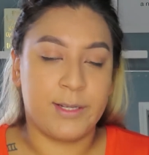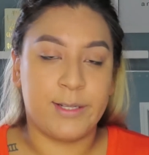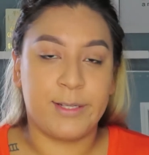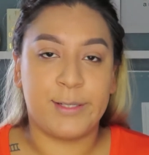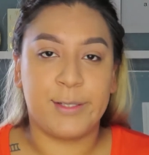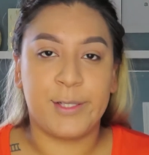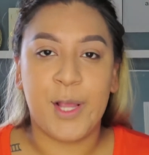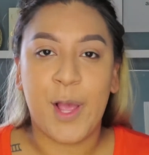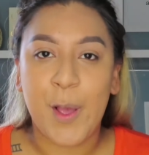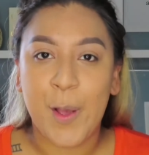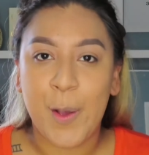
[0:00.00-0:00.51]

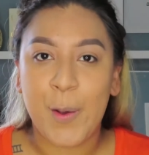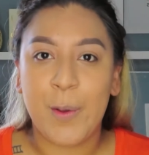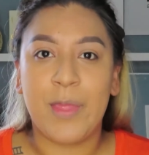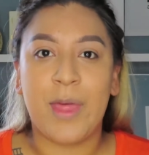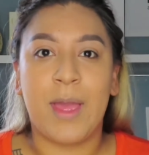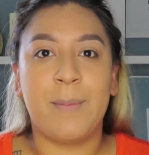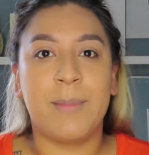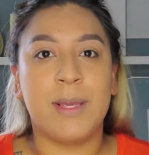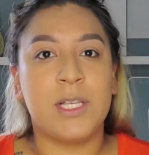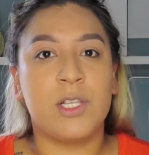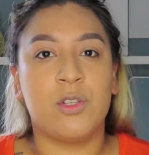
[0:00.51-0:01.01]
So
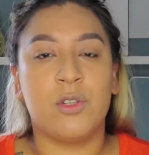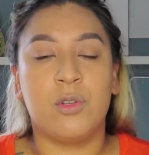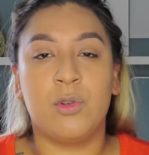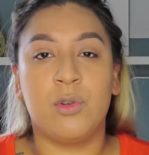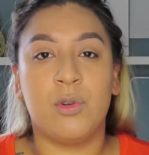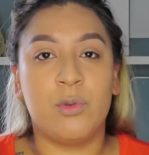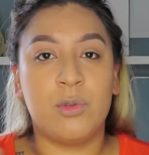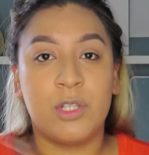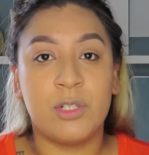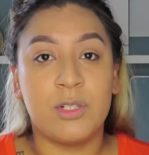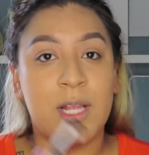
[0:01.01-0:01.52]
that means you
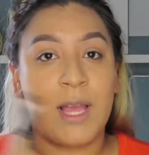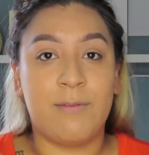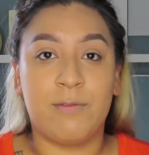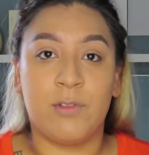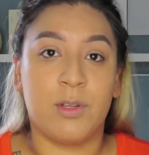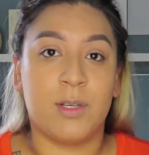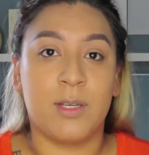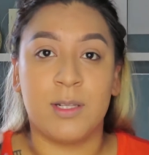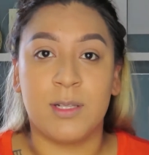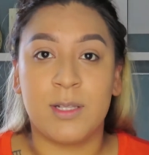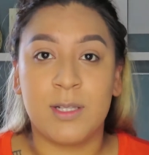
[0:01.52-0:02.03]
don't just have
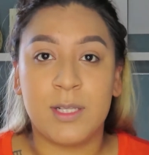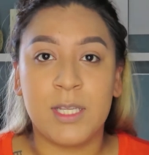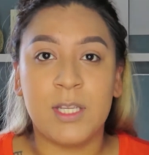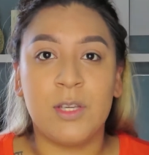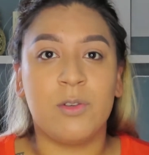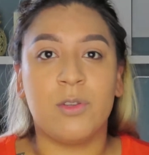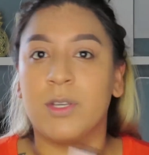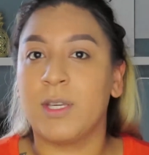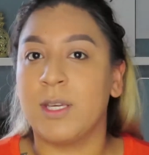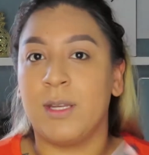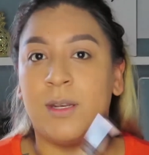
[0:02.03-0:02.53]
to
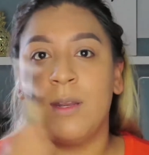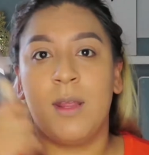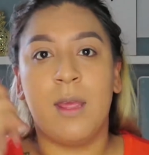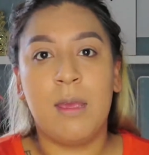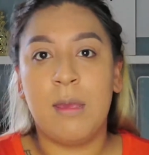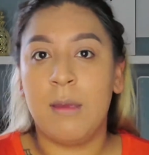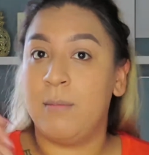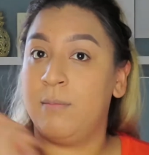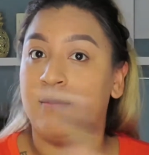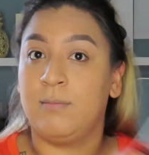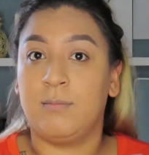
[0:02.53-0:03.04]
conceal, you can
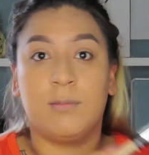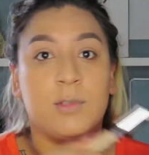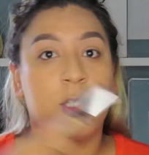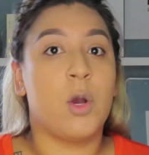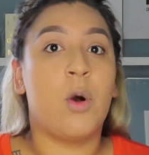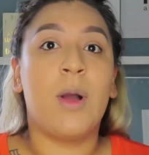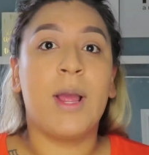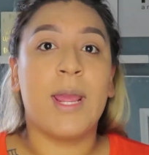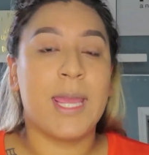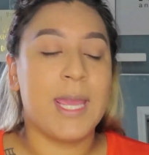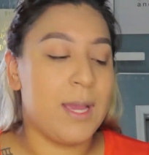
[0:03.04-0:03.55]

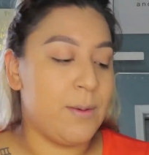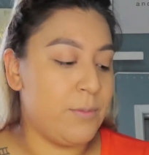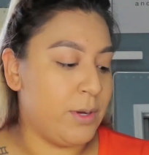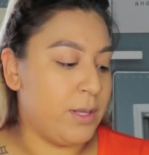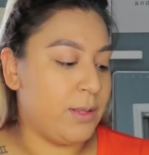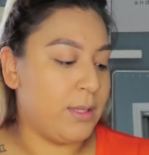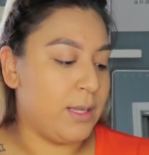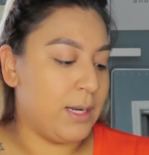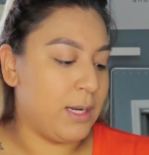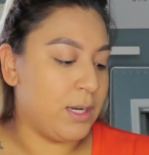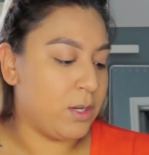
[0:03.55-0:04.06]
go ham
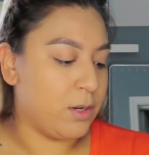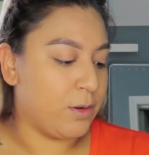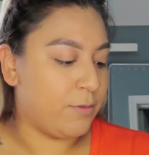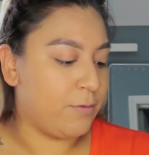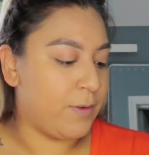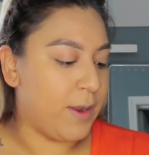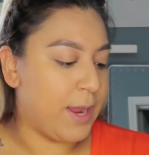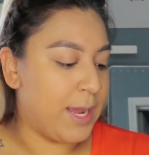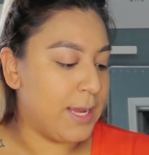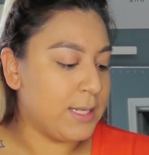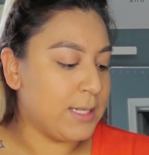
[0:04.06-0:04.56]
with it in your
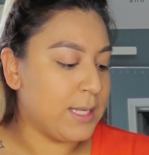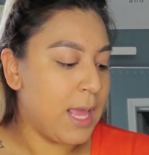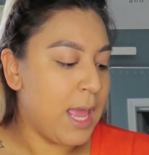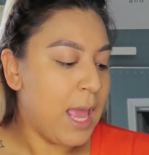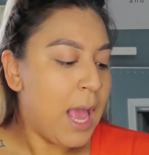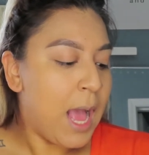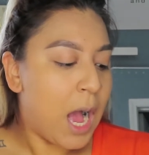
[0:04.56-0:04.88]
face.